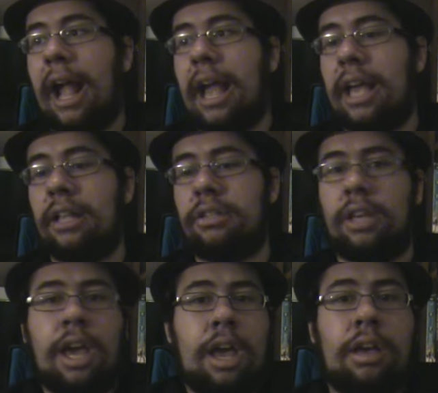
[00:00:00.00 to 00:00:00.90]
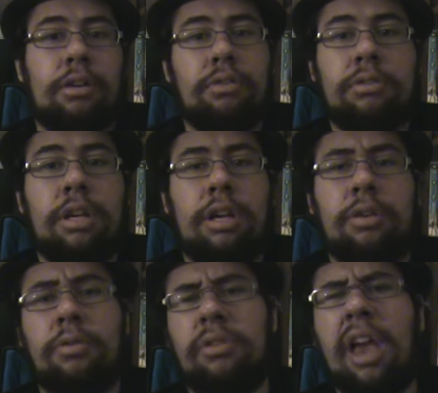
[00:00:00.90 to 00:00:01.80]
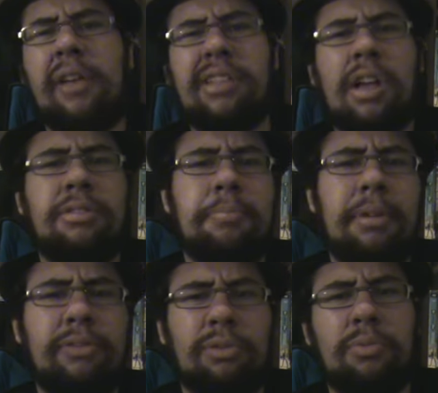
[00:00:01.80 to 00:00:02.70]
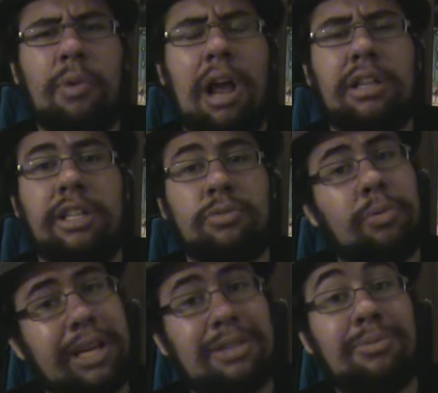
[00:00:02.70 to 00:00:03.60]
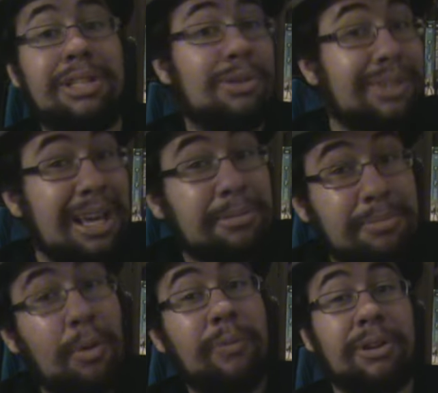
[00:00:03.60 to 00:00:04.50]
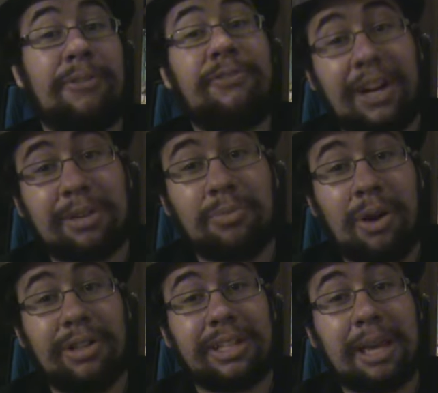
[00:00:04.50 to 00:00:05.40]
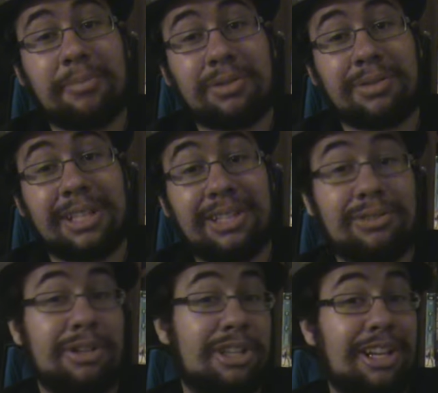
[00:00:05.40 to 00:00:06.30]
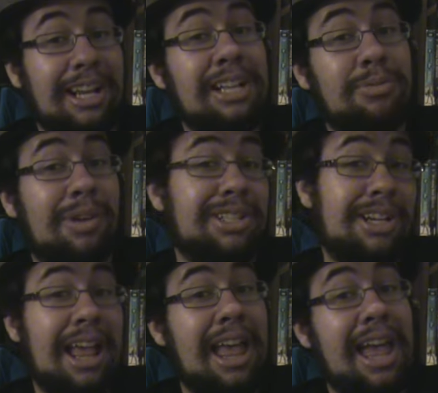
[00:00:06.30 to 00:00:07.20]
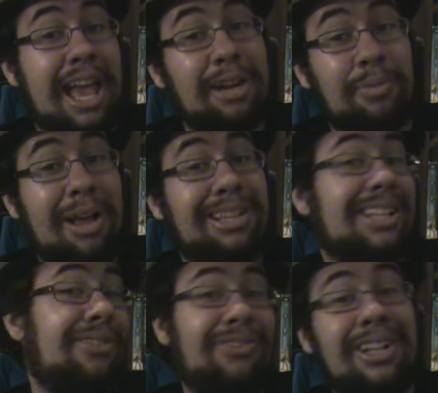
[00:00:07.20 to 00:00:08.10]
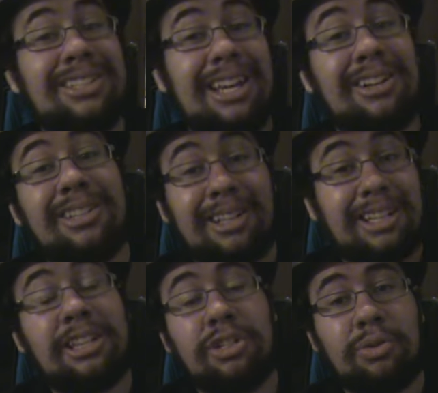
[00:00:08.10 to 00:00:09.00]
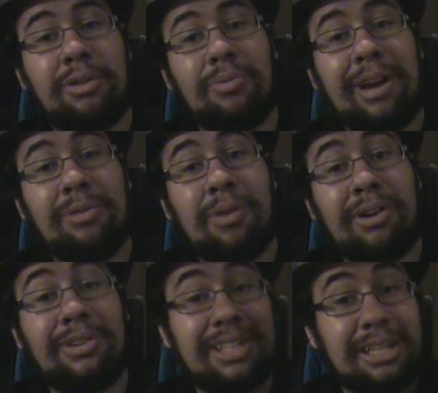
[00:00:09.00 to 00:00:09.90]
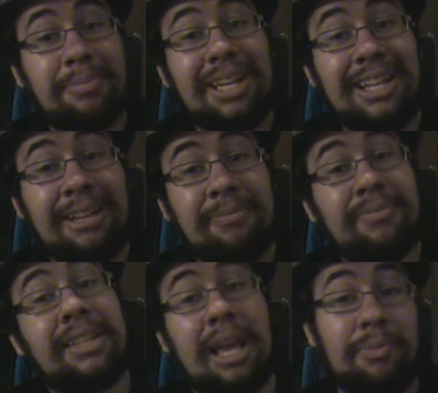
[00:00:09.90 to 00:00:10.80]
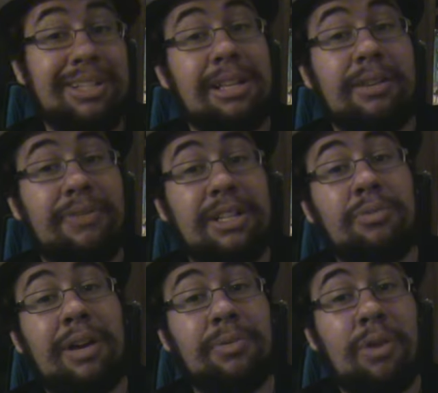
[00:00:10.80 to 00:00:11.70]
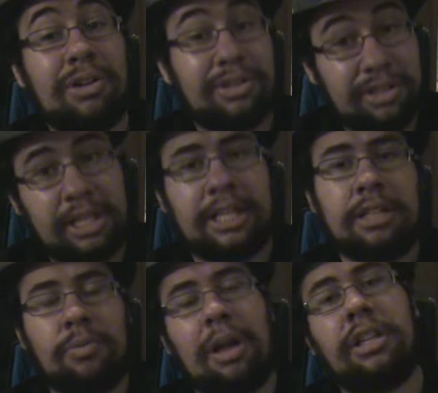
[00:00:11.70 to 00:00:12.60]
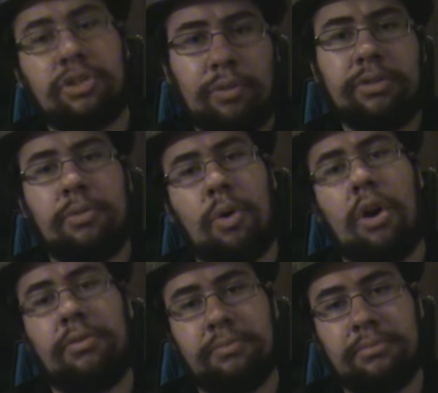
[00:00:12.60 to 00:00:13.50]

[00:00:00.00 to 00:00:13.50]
And yeah, okay, we have Dalton Beast for the Wildlings. Well, guess what? You kicked them over the fucking wall in the Game of Thrones history. The Night's Watch and the Wildlings fought together to destroy the White Walkers at the beginning, and when they defeated the White Walkers, they kicked the Wildlings over the wall.